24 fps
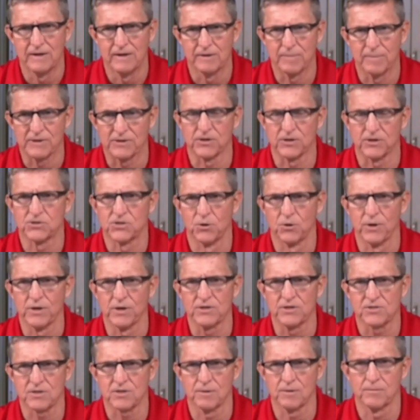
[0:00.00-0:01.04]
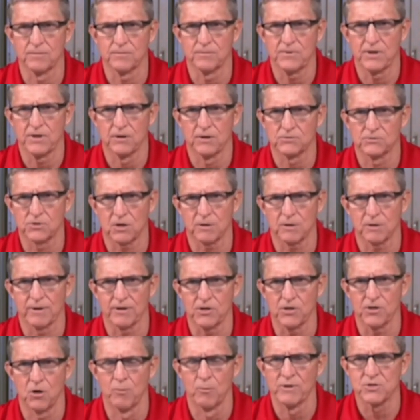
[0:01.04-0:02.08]
but they're doing some, you know, talk
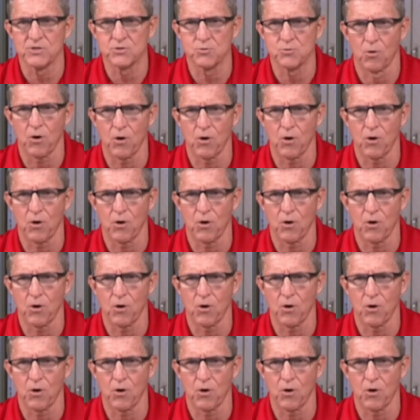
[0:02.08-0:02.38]
about yeoman's